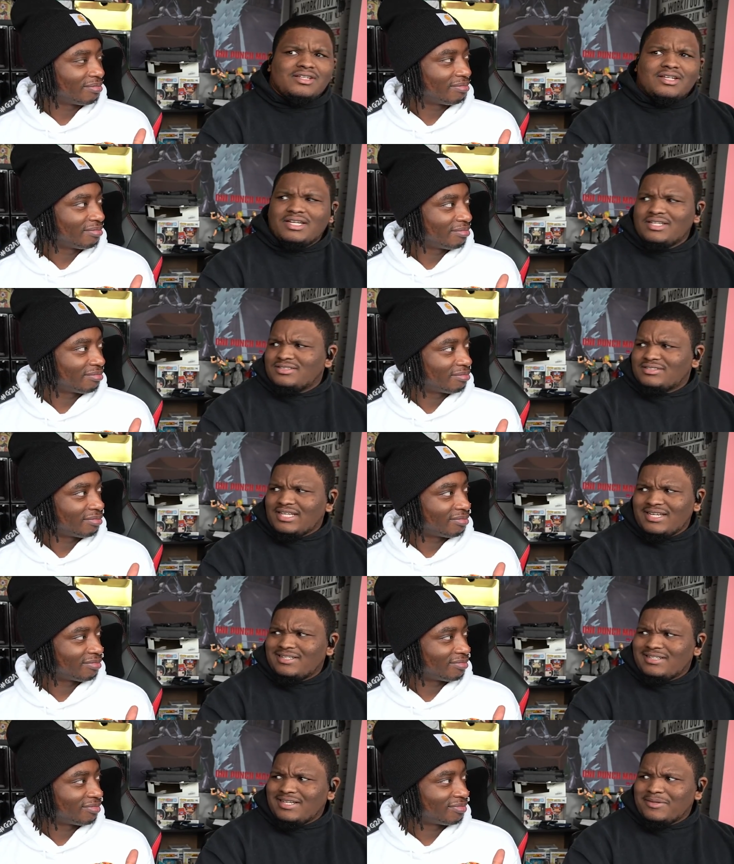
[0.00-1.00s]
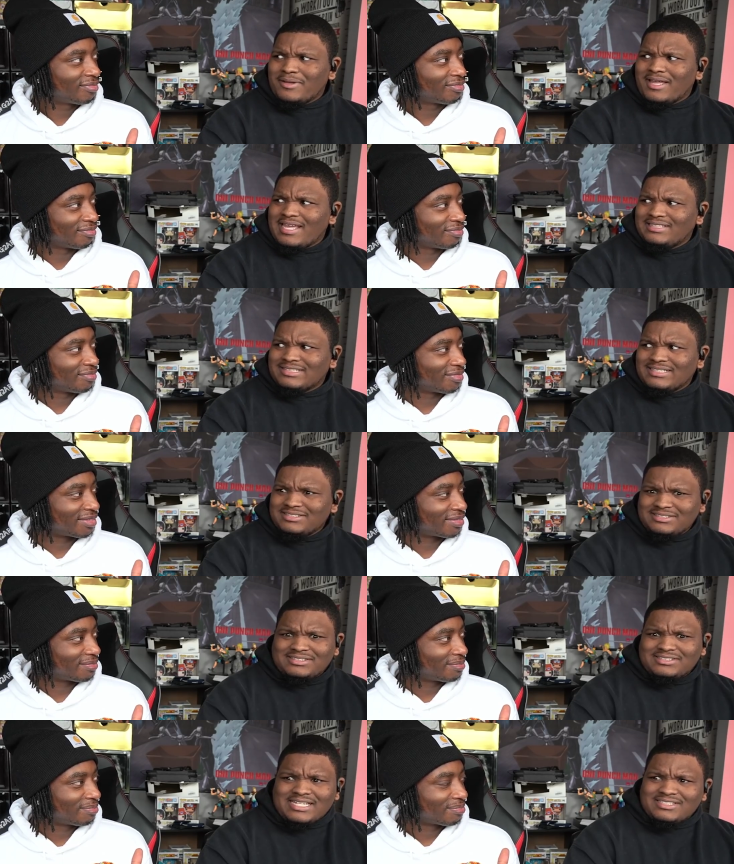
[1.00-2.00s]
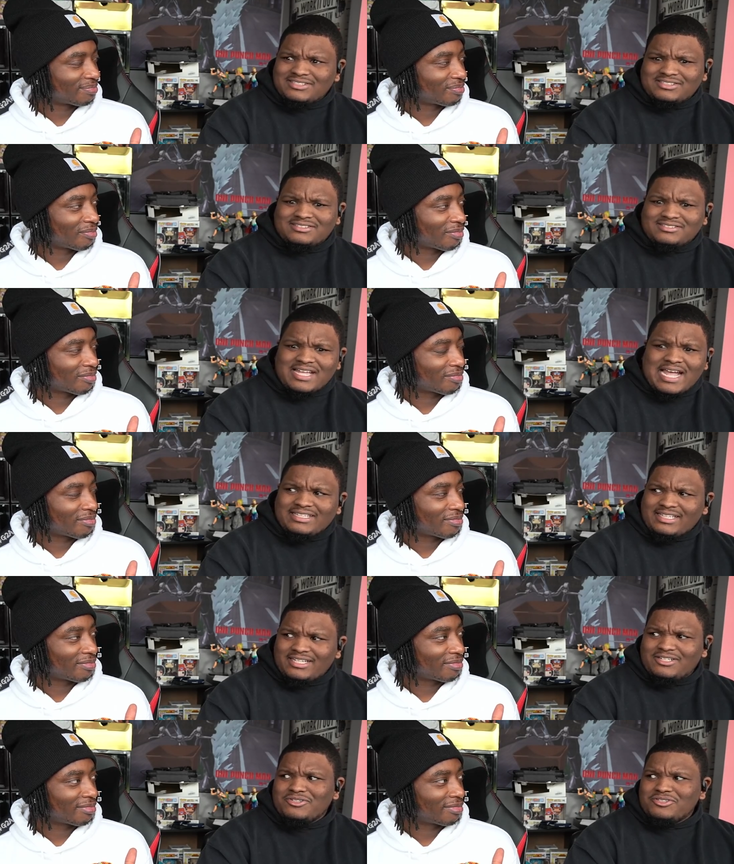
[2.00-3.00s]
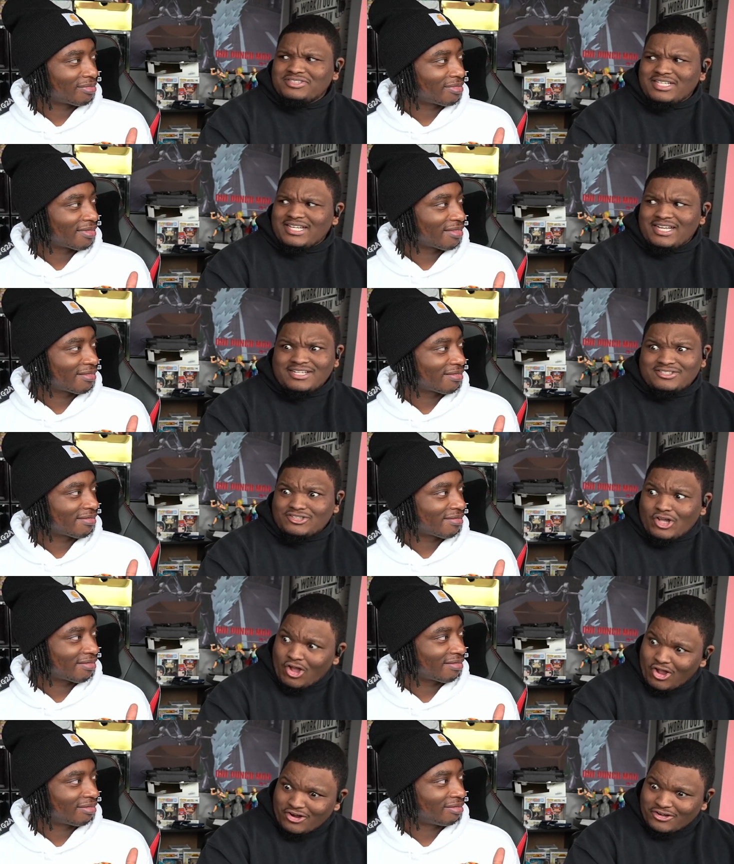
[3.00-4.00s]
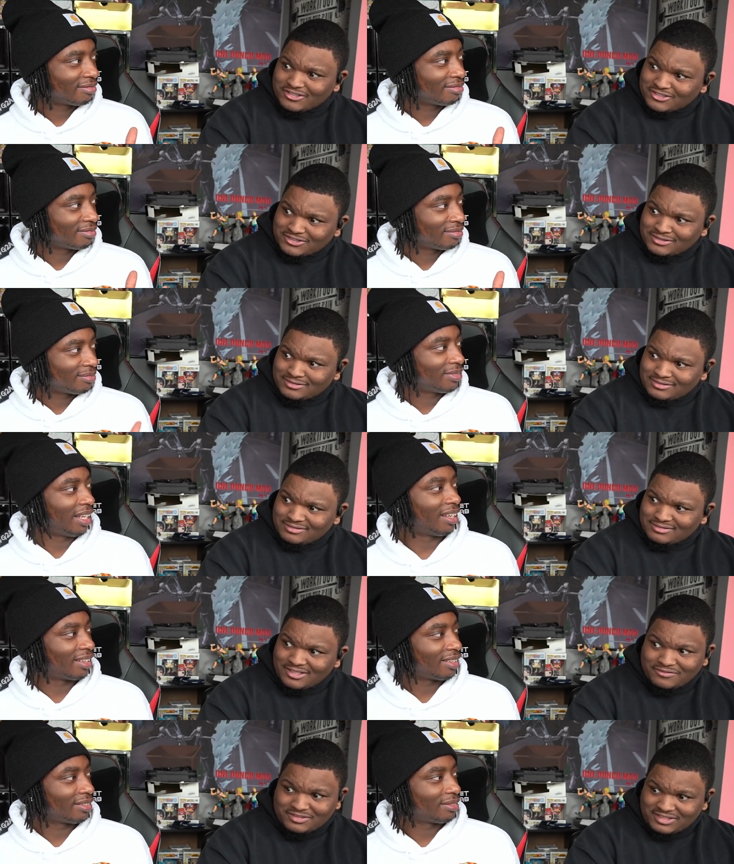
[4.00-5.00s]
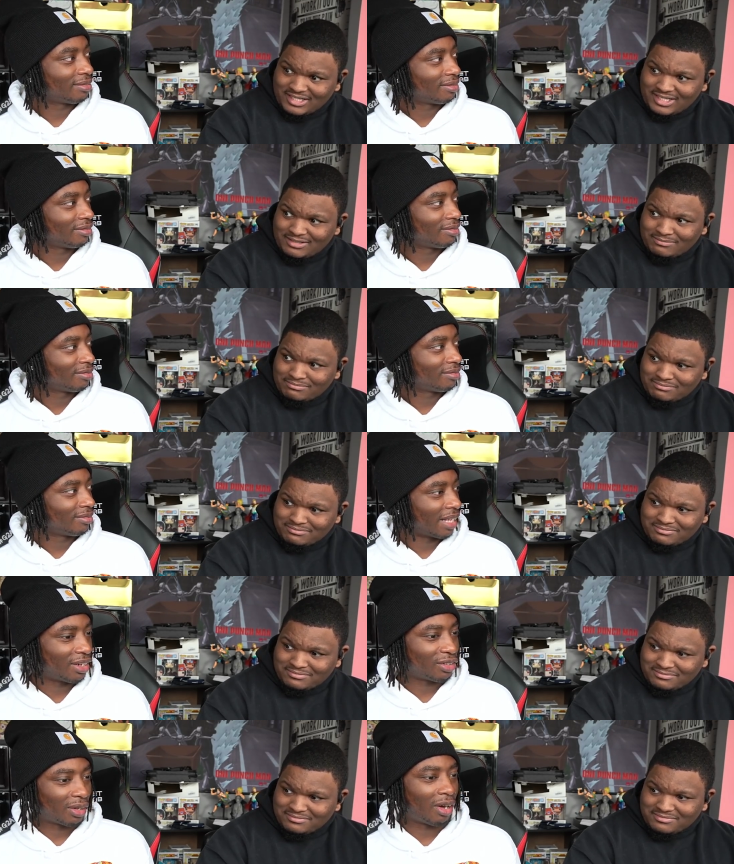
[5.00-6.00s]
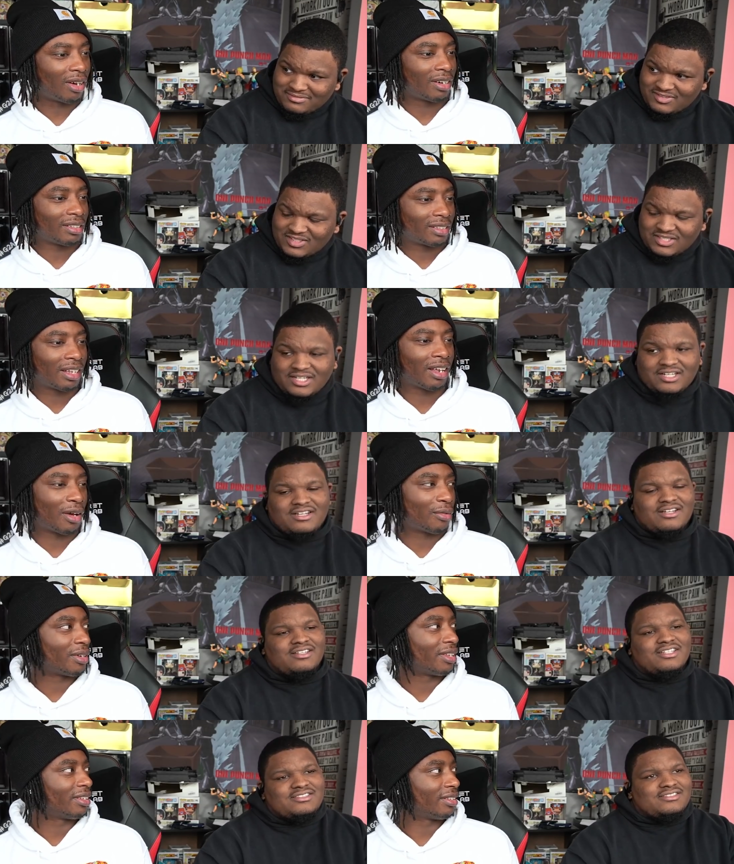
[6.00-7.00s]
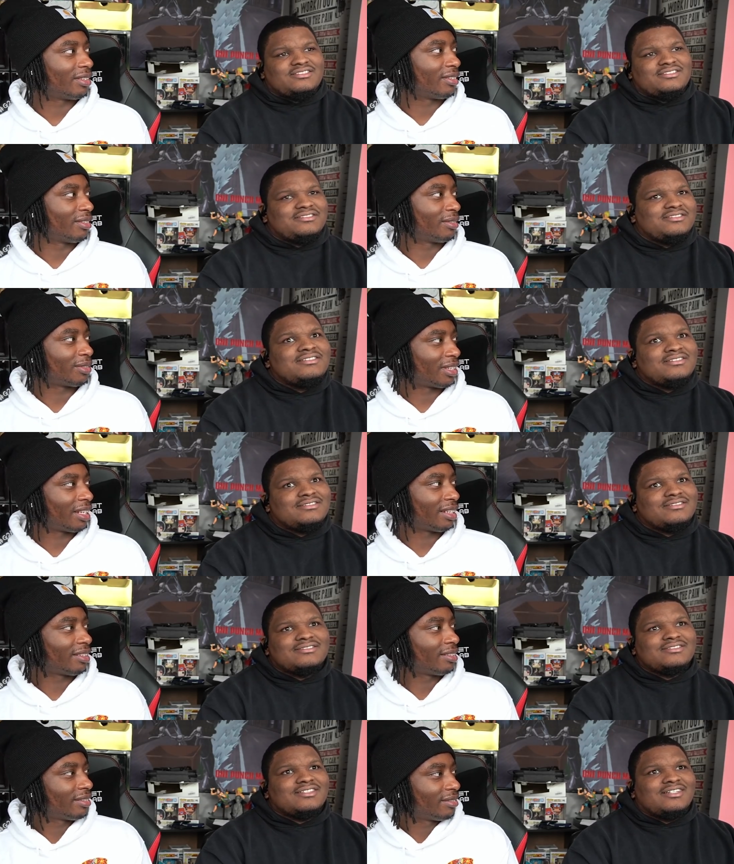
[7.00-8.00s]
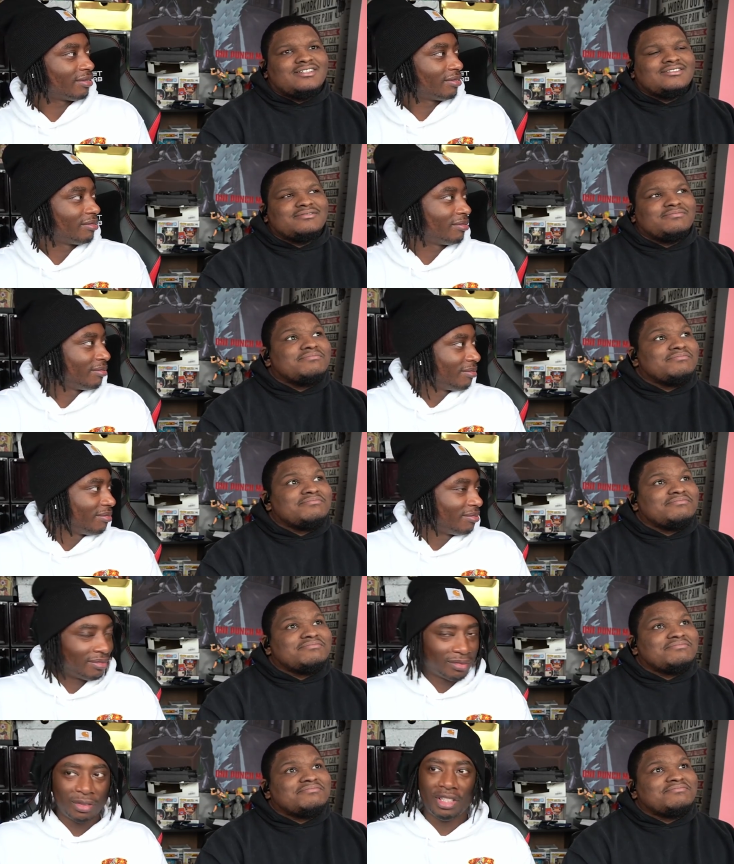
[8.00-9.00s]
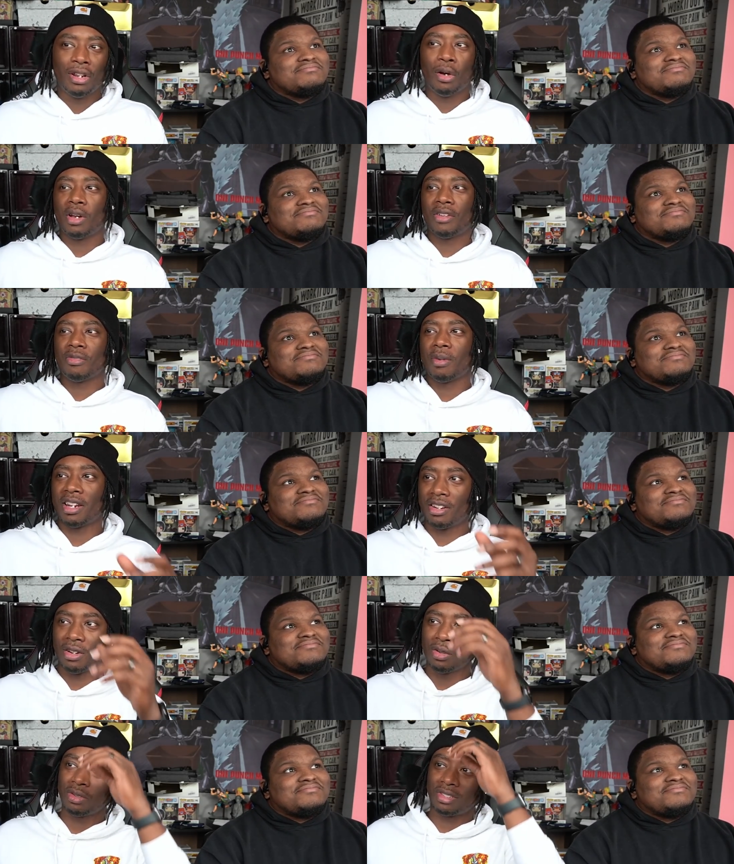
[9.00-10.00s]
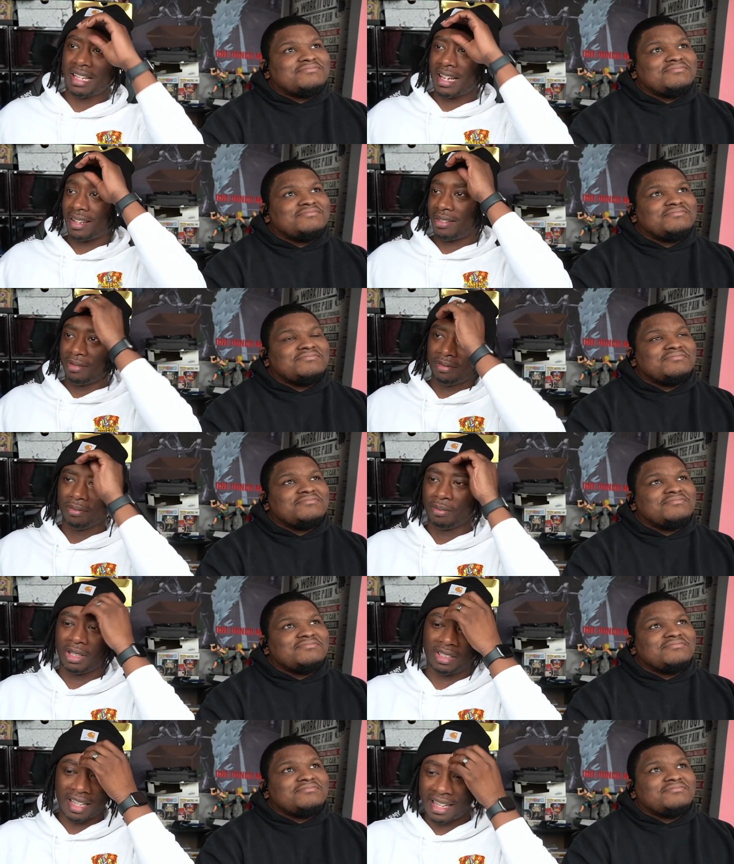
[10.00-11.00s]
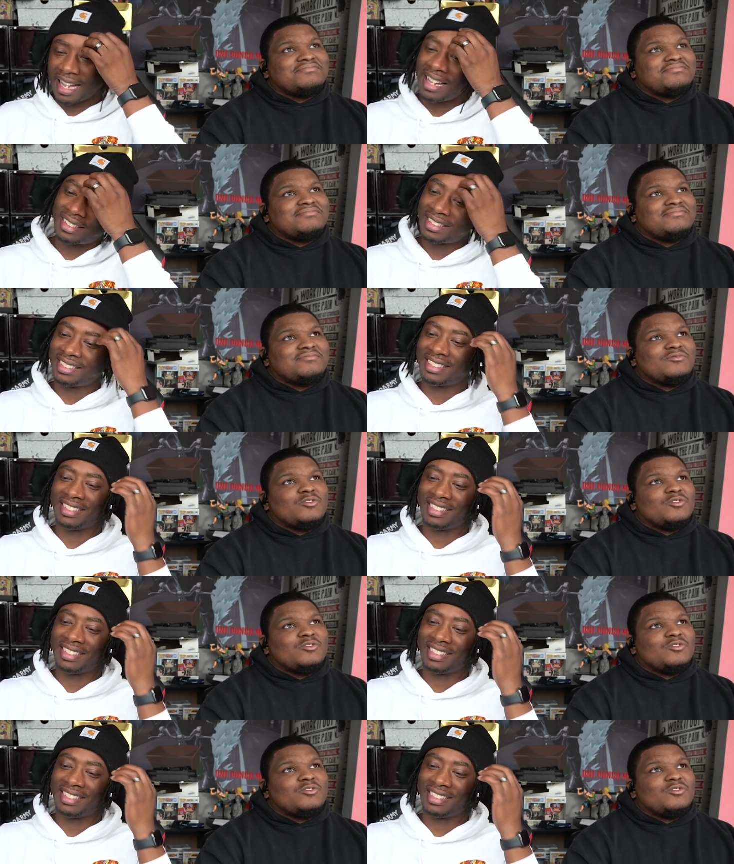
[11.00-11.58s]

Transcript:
Speaker 1: I didn't say anything about ace. I just I just highlighted on you saying they the stars. Yeah, of the team.
Speaker 2: They the stars. They oh, already. You know what I'm saying? awesome. We know everybody knows that, but the ace is